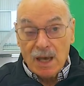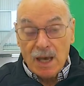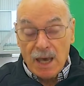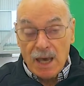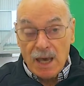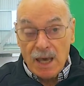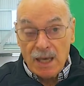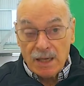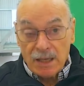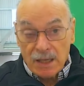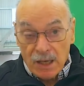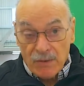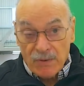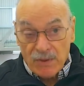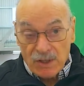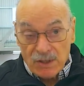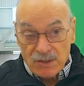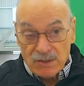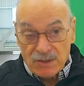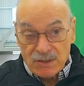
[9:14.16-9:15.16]
and
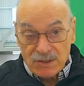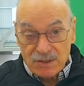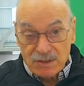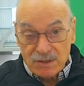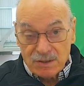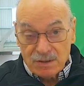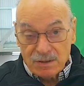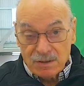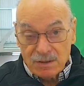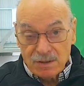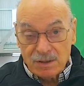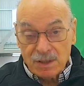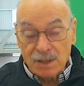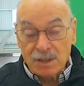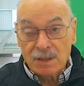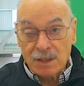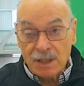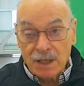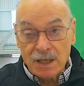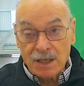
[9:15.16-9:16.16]
others
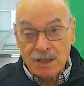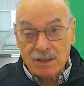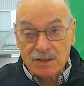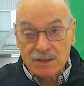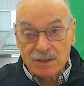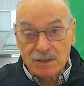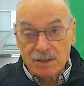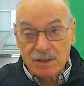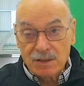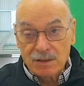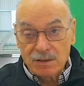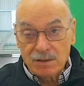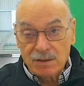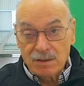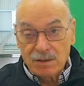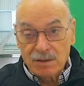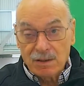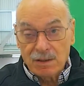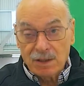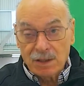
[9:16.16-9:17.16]
didn't ask
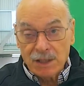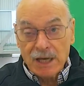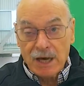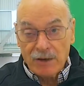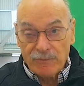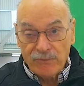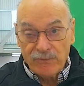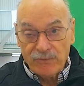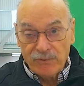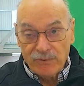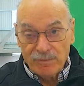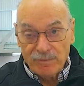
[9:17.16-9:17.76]
enough.